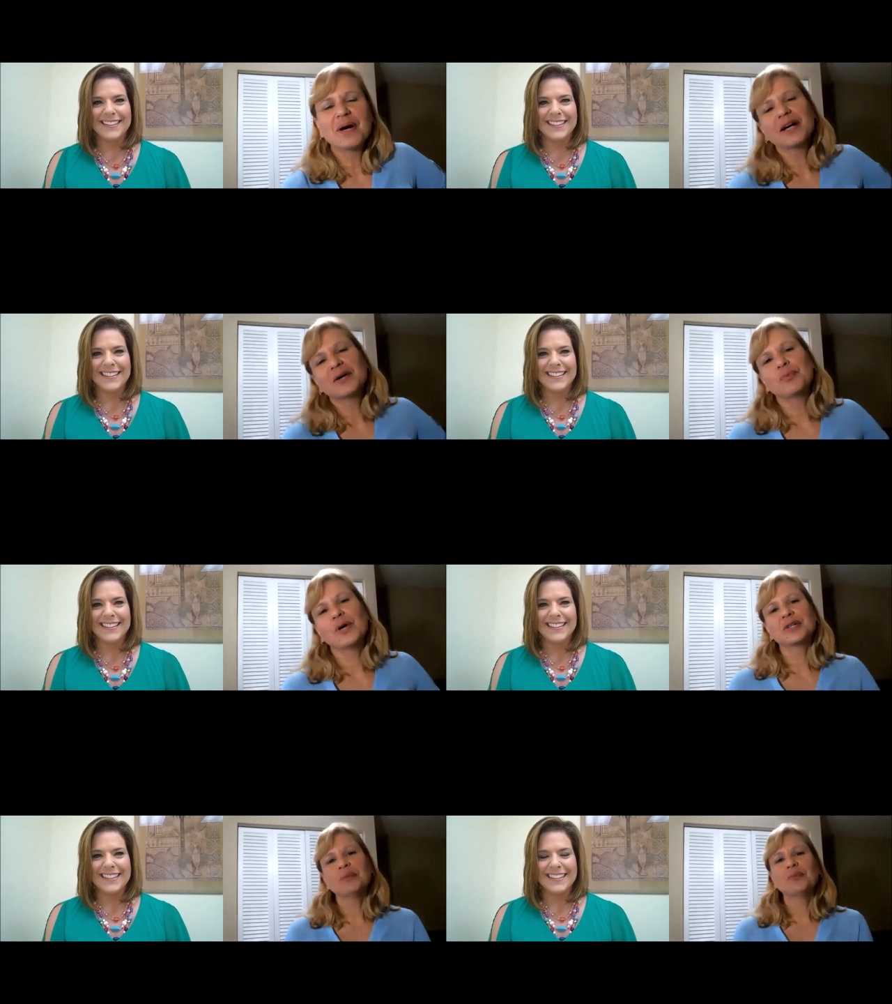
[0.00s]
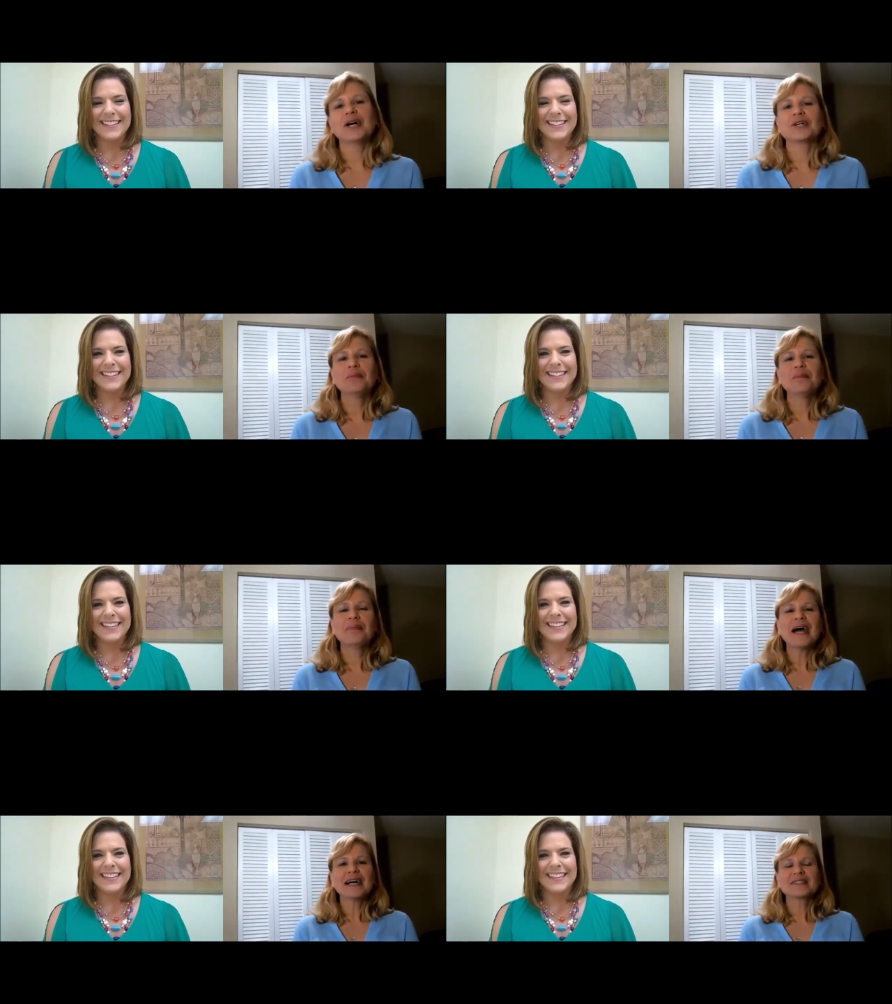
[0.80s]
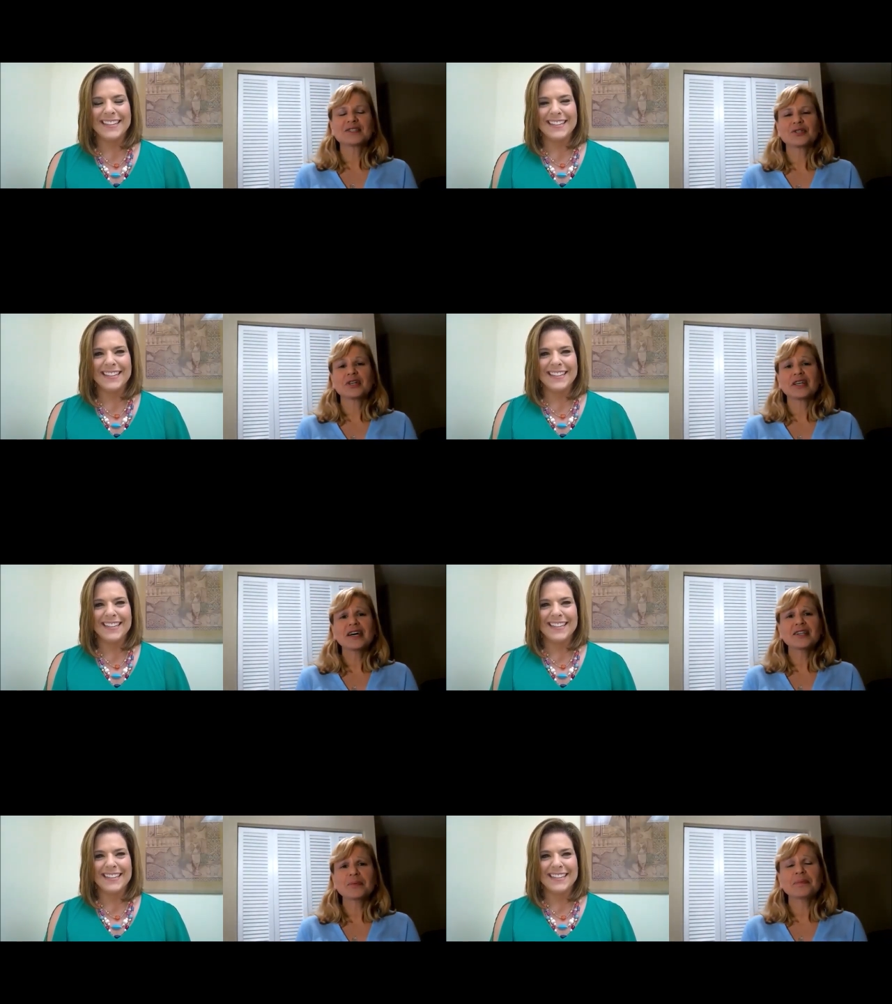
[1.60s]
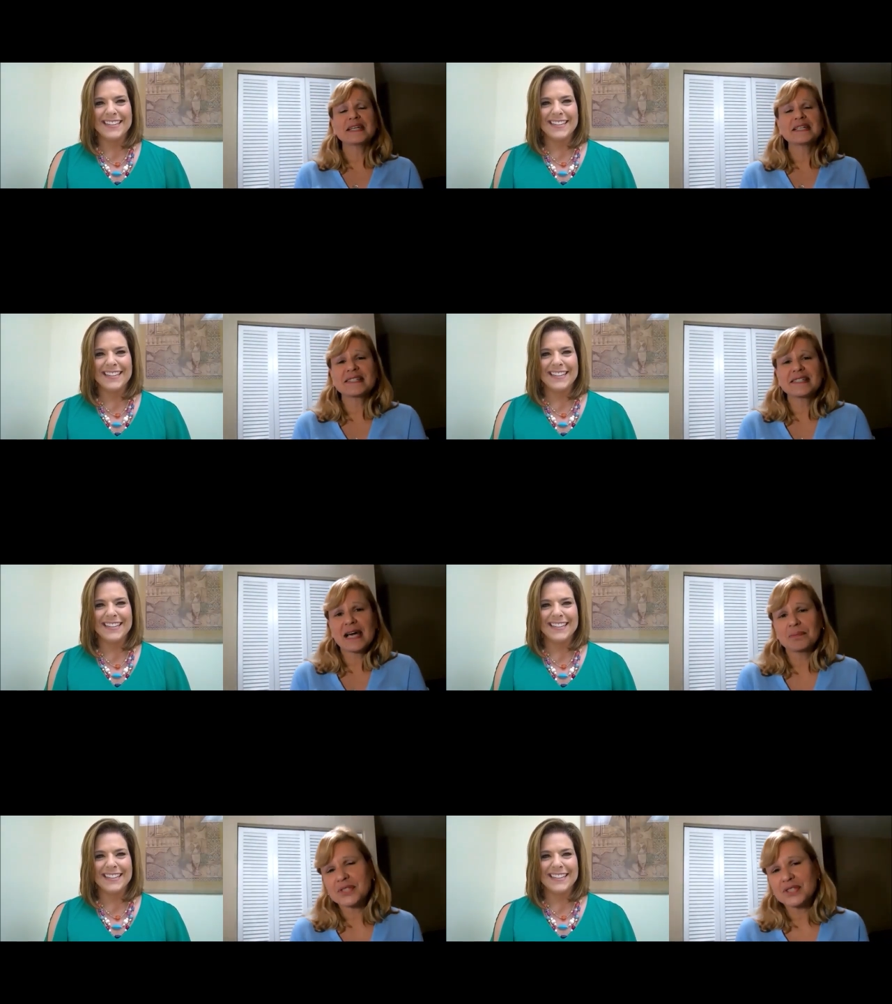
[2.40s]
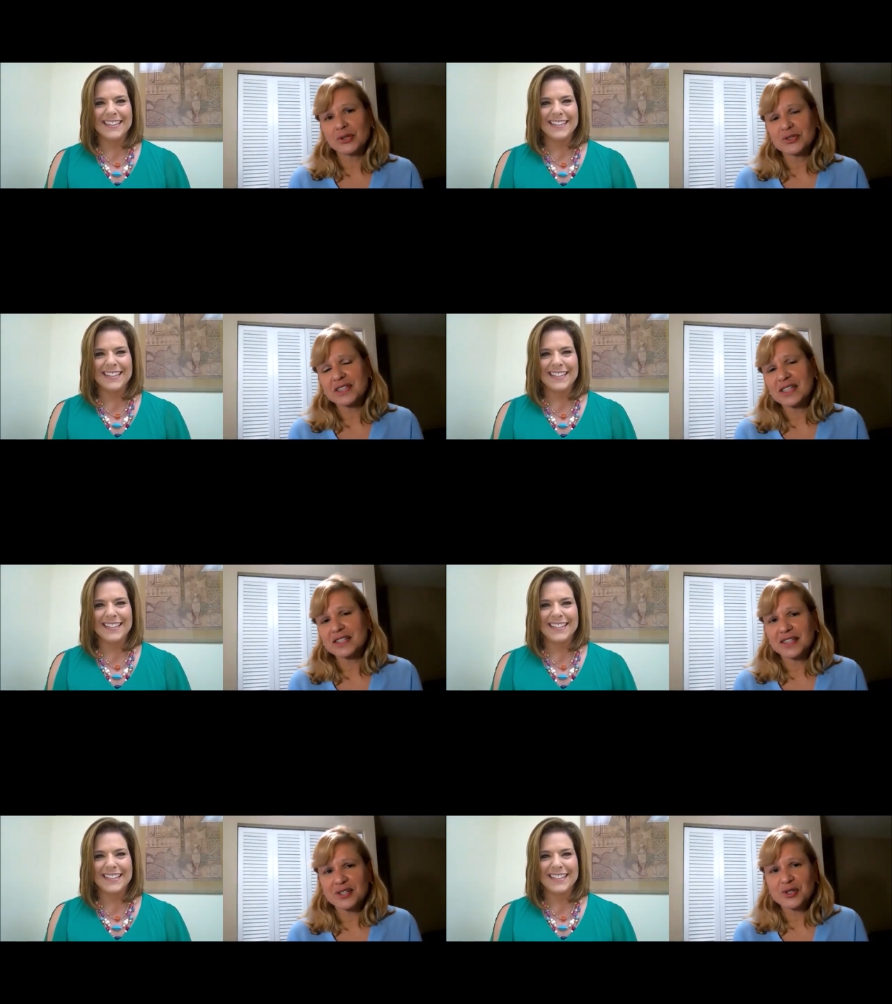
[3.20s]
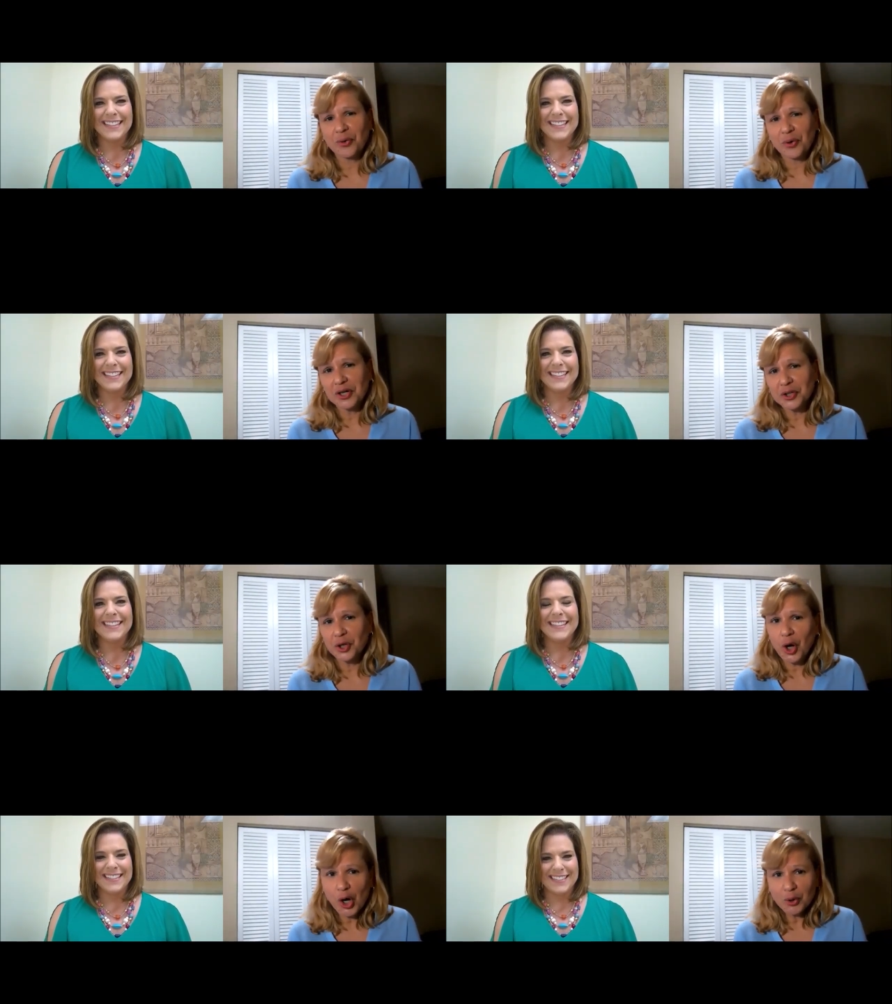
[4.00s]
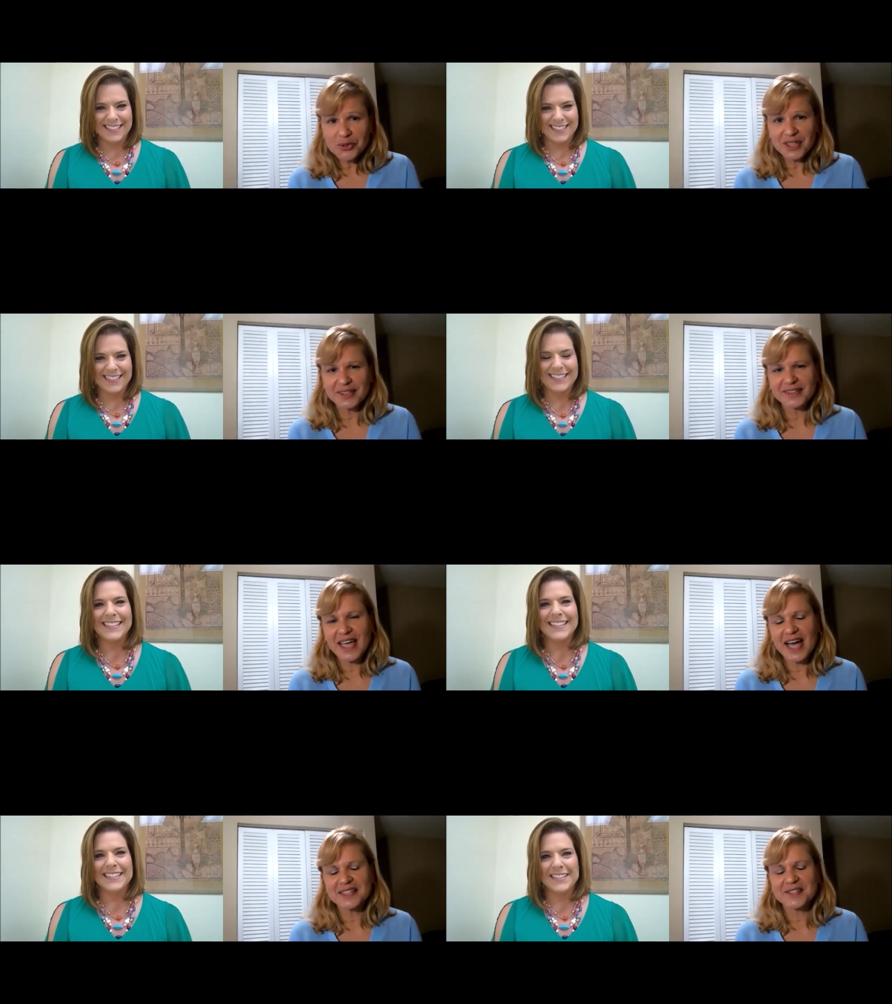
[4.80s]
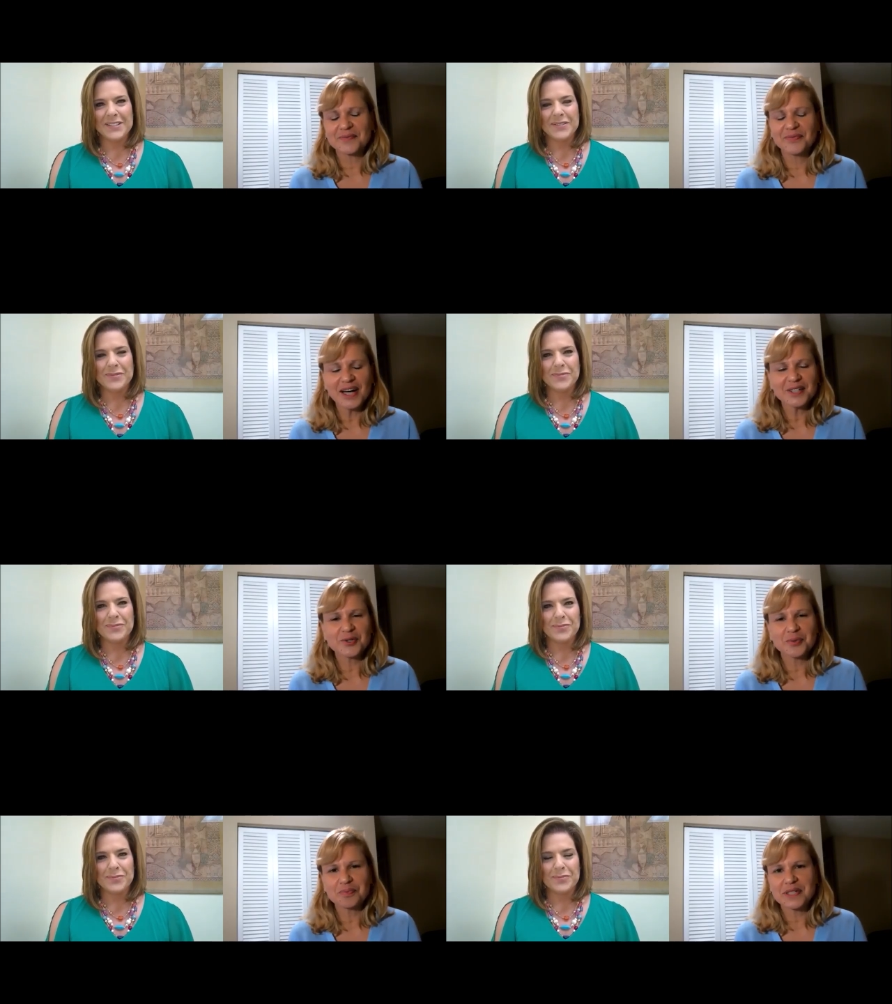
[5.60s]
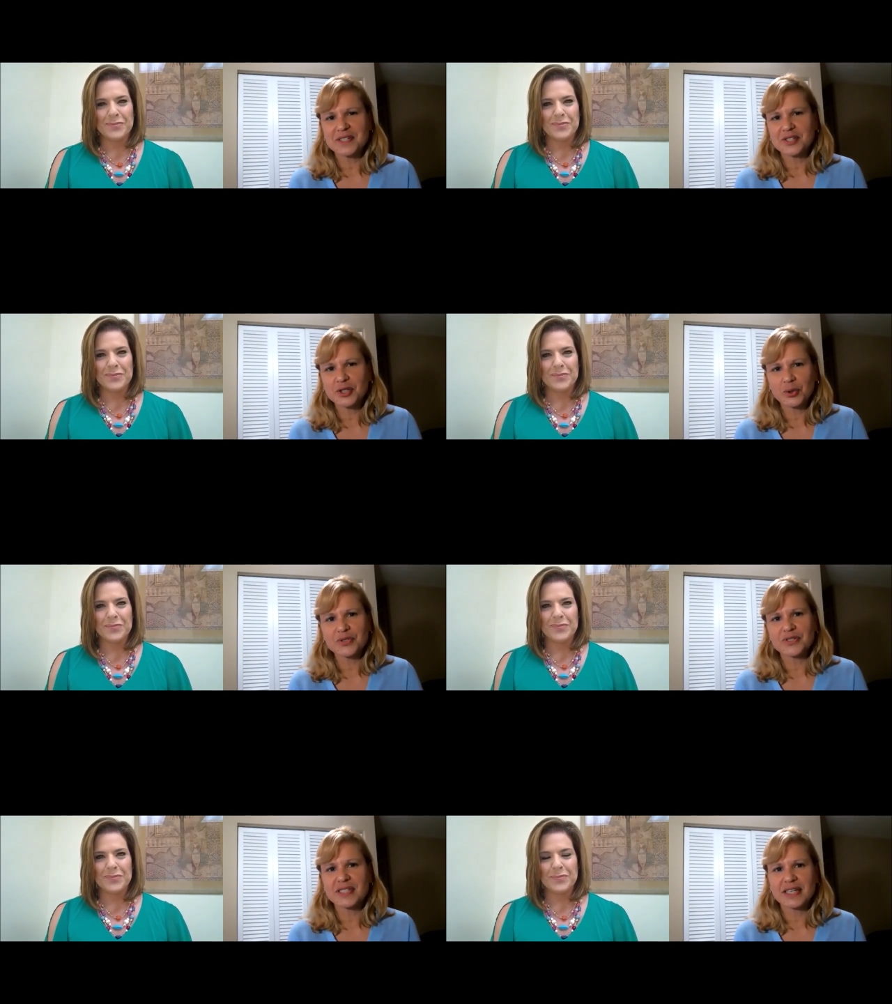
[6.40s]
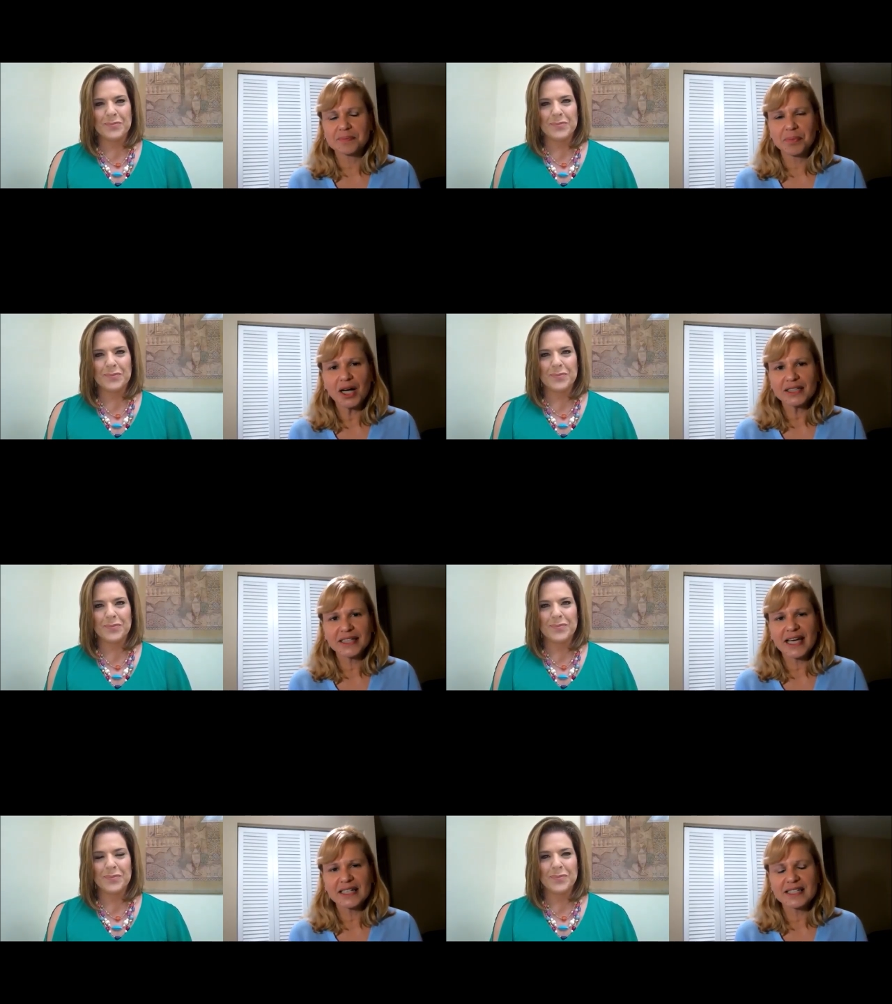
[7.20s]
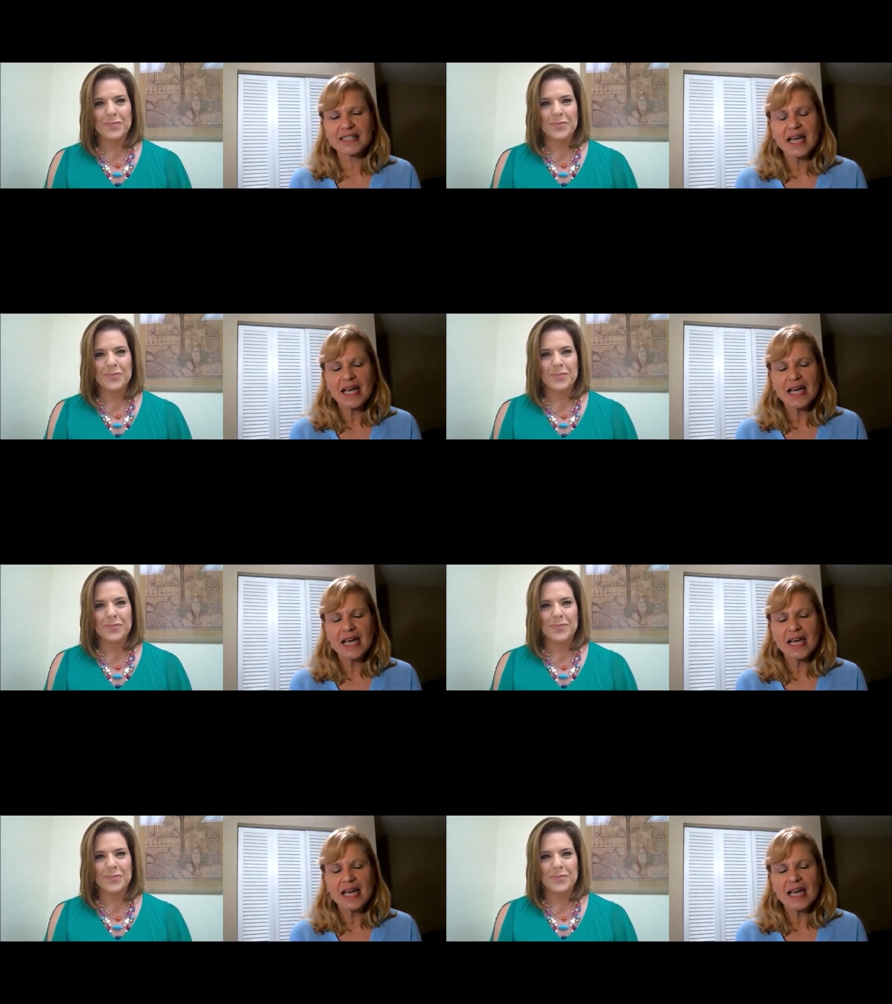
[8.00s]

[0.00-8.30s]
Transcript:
Speaker 1: My welcome, welcome back to another amazing episode. This is Liz Soria, your host at the Tax Advisor and Business Coach Success Podcast.